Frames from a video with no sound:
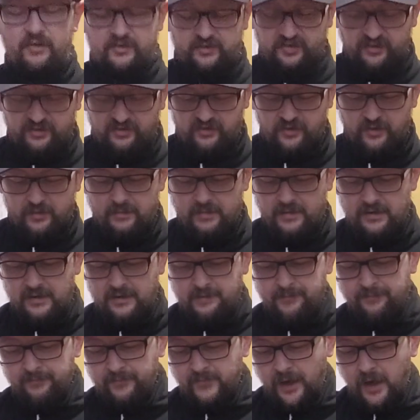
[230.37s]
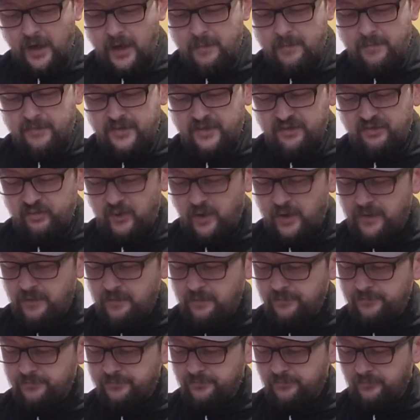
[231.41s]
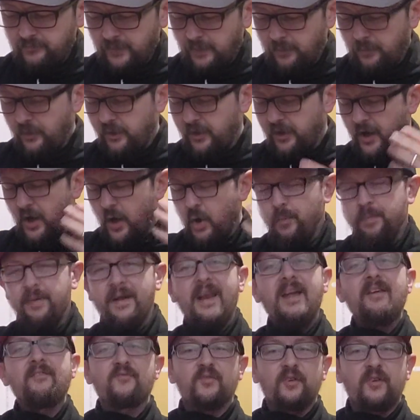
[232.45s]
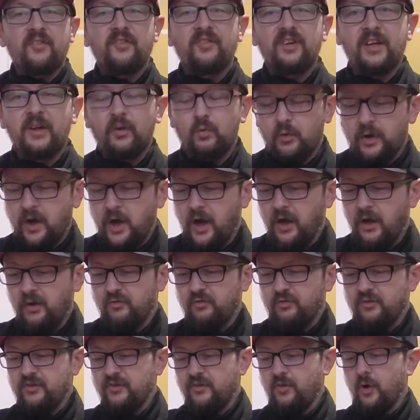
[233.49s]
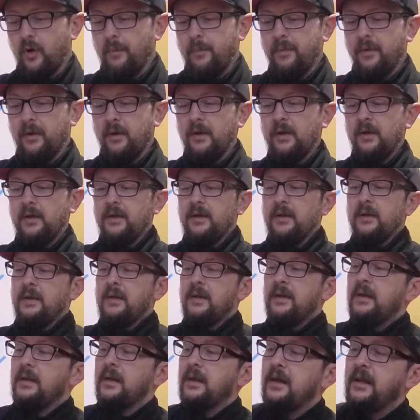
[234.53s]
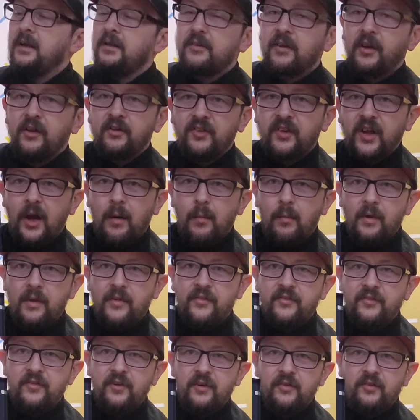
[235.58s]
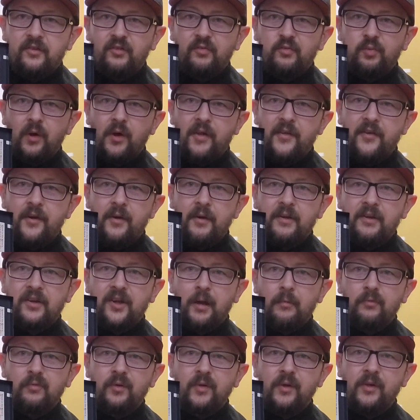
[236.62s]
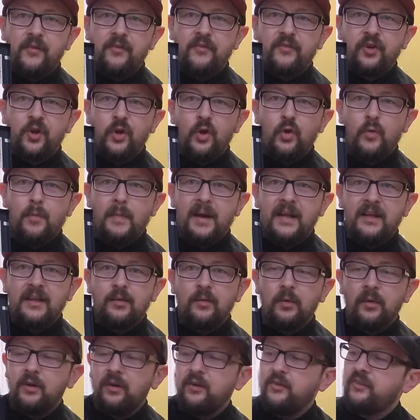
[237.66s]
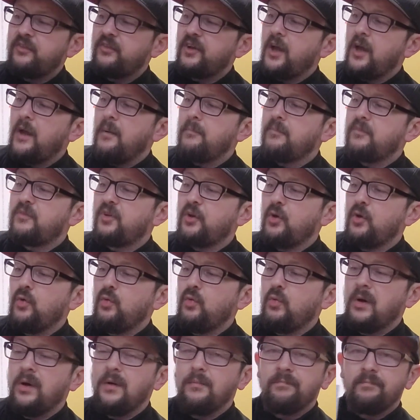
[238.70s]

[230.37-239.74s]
system. This one, I'm not going to open every single cartridge I've got, but it does come with, it's just worth noting, it comes with two manuals, two